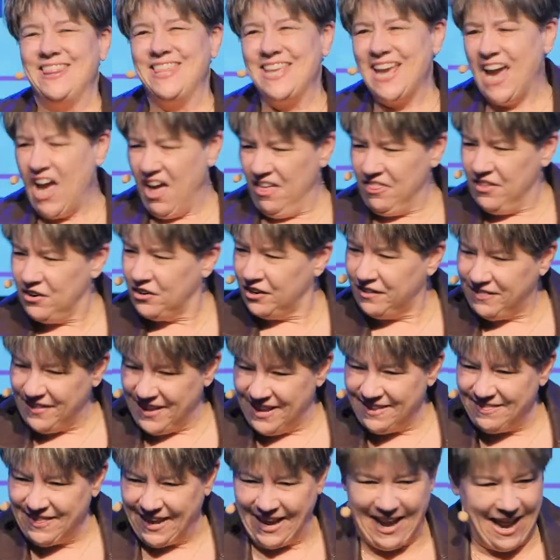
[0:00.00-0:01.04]
The other
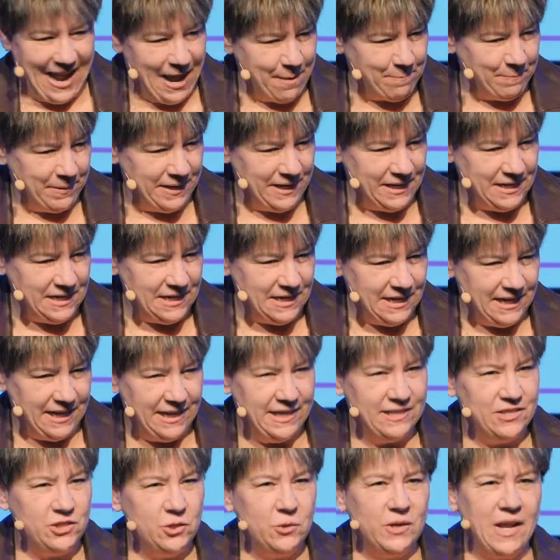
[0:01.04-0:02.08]
thing that happened
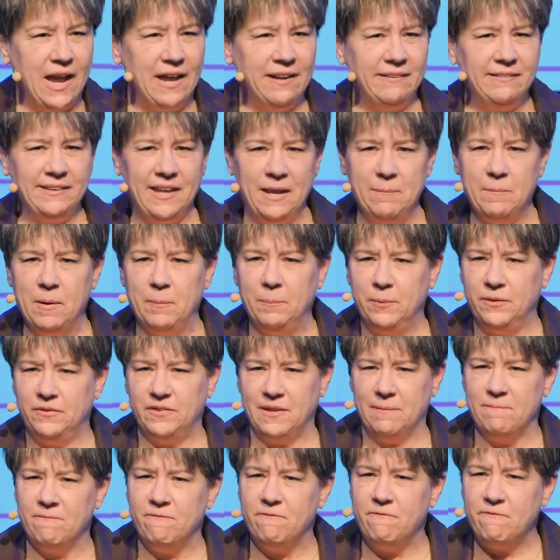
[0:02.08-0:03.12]
is you guys came up with
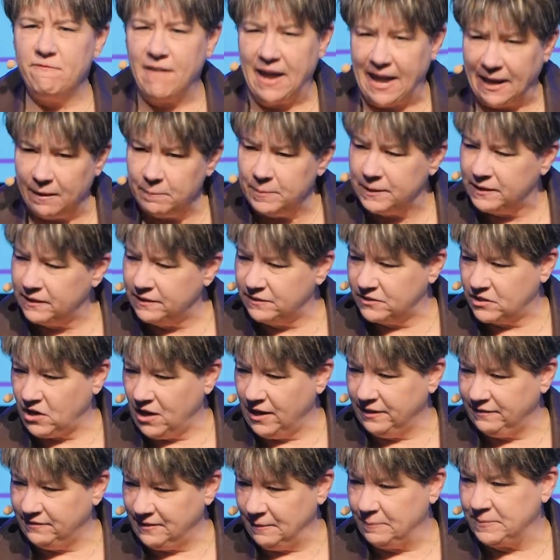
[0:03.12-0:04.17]
some fabulous
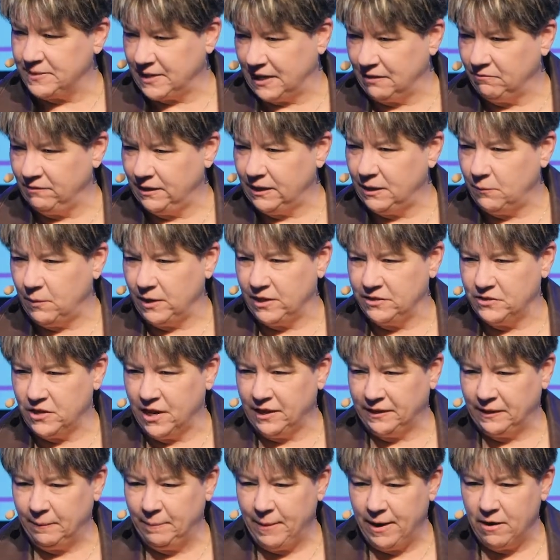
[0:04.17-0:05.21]
concepts that I really want to
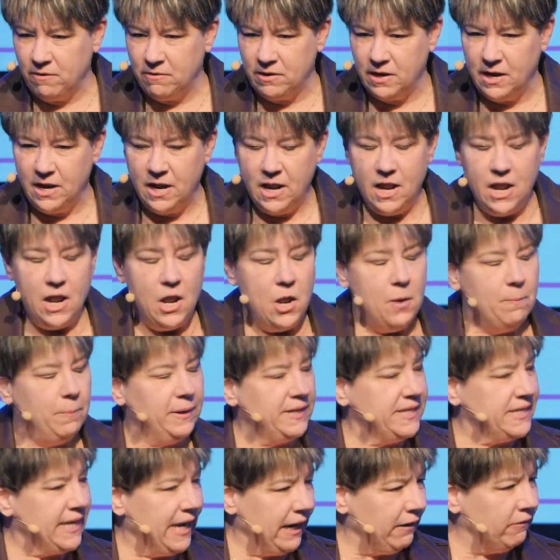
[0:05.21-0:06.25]
talk about.
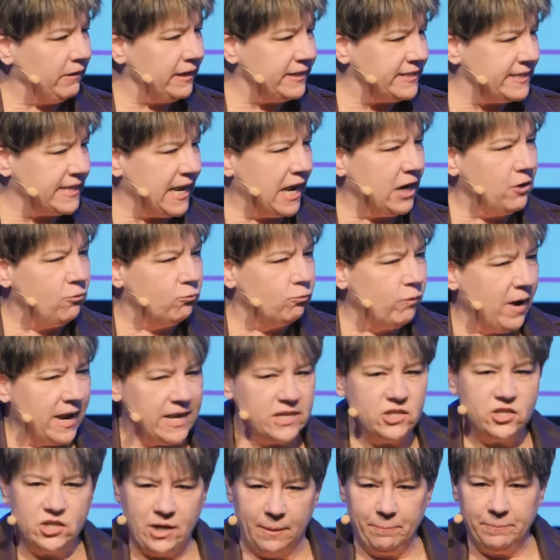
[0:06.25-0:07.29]
But Terry said
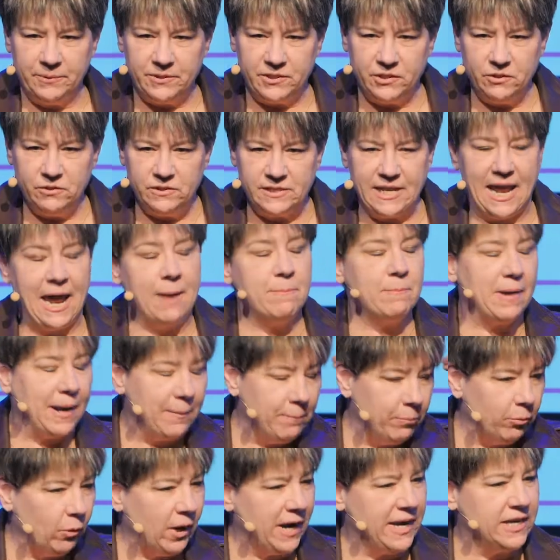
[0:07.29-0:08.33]
red jumpsuits, and my
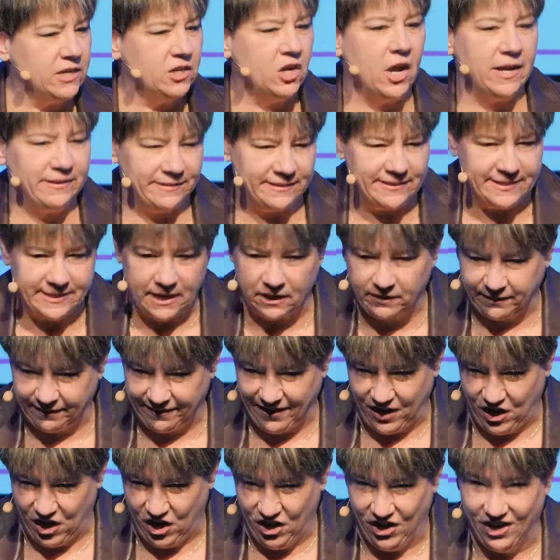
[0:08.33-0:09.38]
brain got stuck
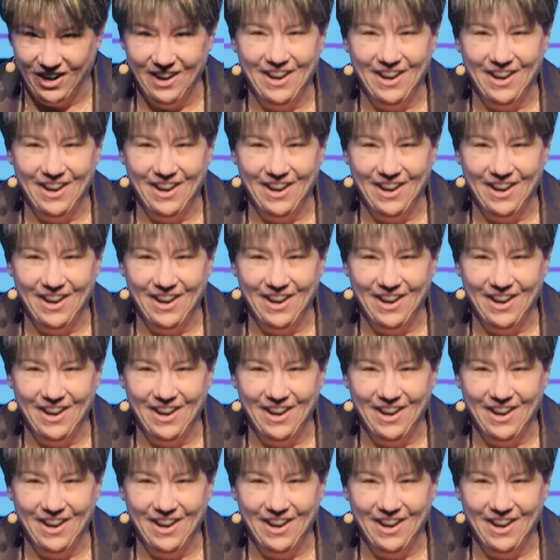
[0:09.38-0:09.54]
there.